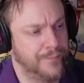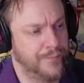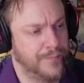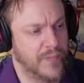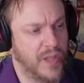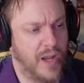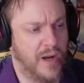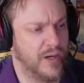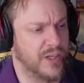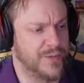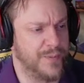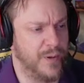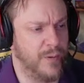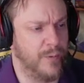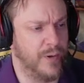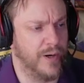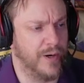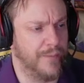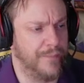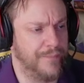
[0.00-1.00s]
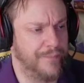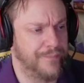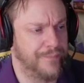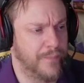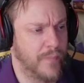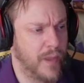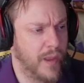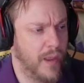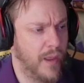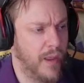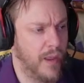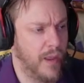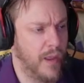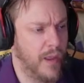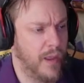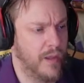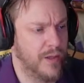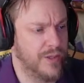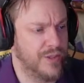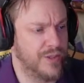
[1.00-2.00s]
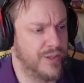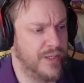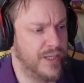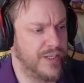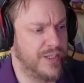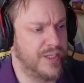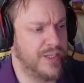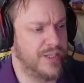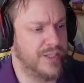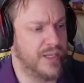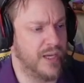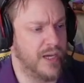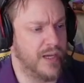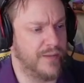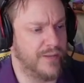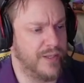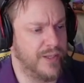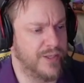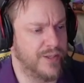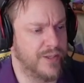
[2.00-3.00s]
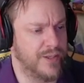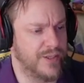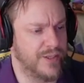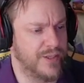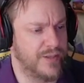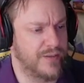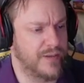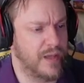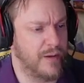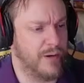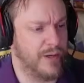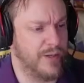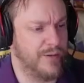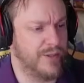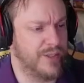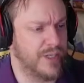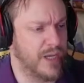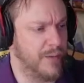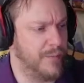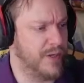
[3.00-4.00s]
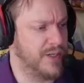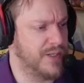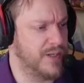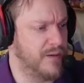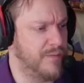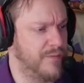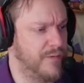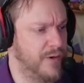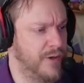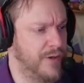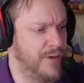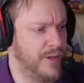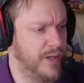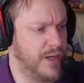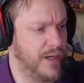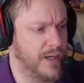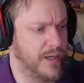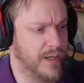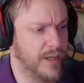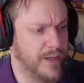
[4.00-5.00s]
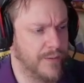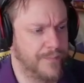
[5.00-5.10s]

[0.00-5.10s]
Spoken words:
Oh, it's being weird. So this is can I do side by side for you? Yeah, I can.